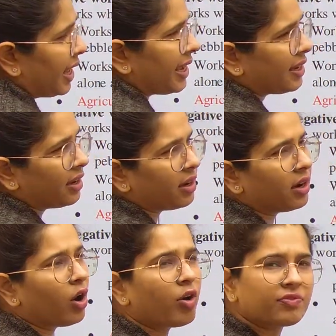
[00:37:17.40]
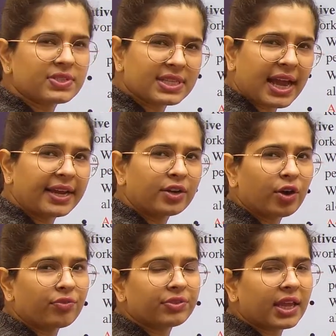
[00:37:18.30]
like office kind
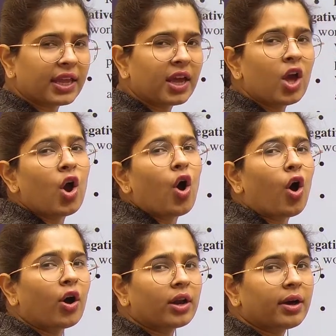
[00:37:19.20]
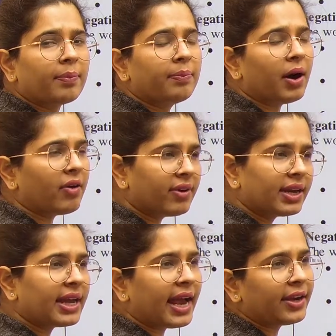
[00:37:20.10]
of thing or a
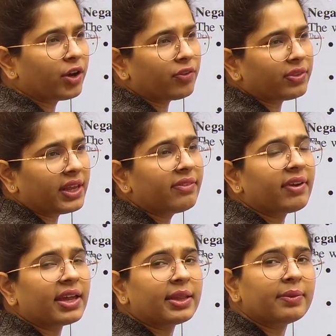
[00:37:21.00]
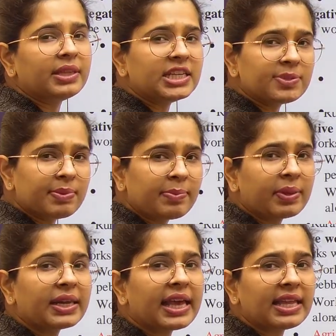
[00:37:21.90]
bhavan kind of thing where these
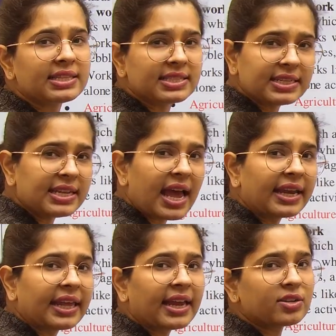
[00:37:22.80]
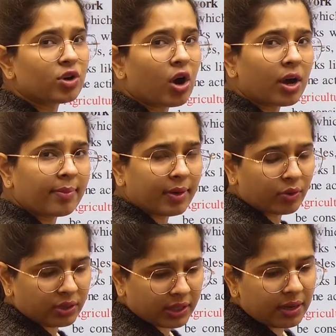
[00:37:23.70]
people can sit and can talk
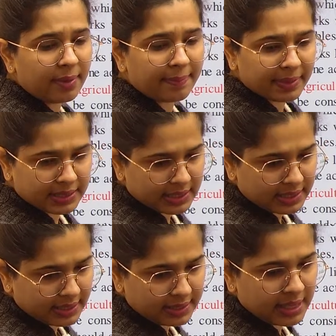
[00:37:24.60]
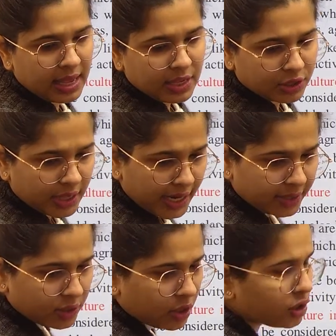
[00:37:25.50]
about their businesses. So that
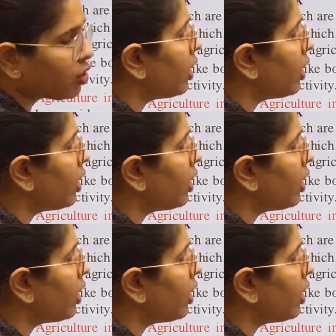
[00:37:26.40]
is also